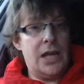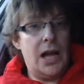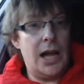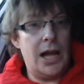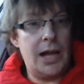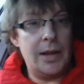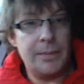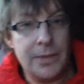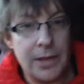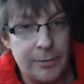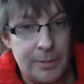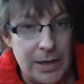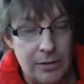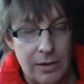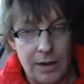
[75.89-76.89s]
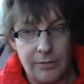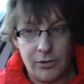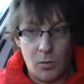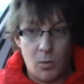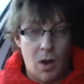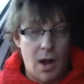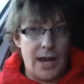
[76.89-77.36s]
They've been around
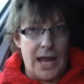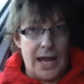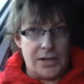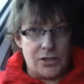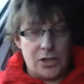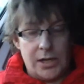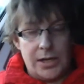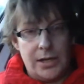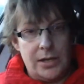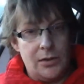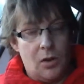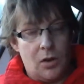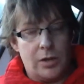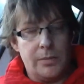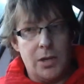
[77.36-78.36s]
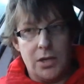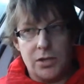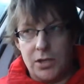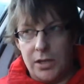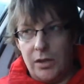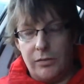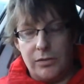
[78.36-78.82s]
for a while, actually, not
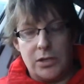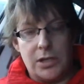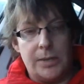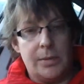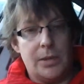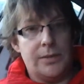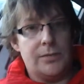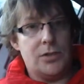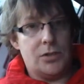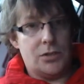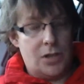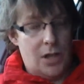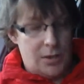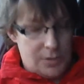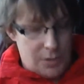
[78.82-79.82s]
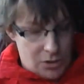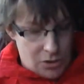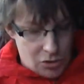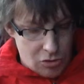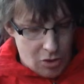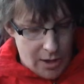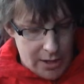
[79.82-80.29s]
commercially obviously, but they've just started to
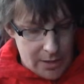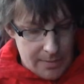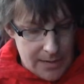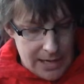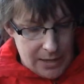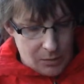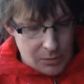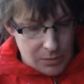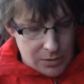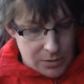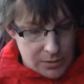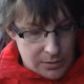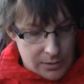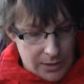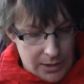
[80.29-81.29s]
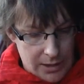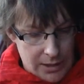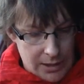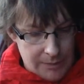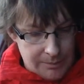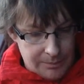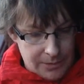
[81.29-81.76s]
trial them out
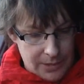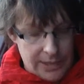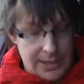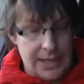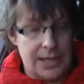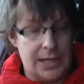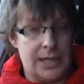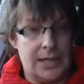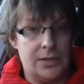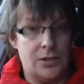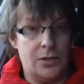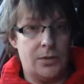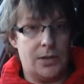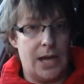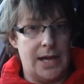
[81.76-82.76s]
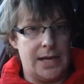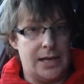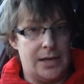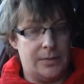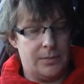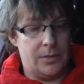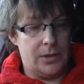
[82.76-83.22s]
in UK,
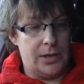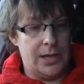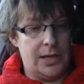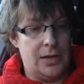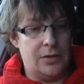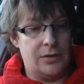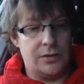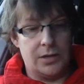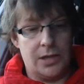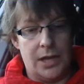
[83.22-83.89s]
or in England.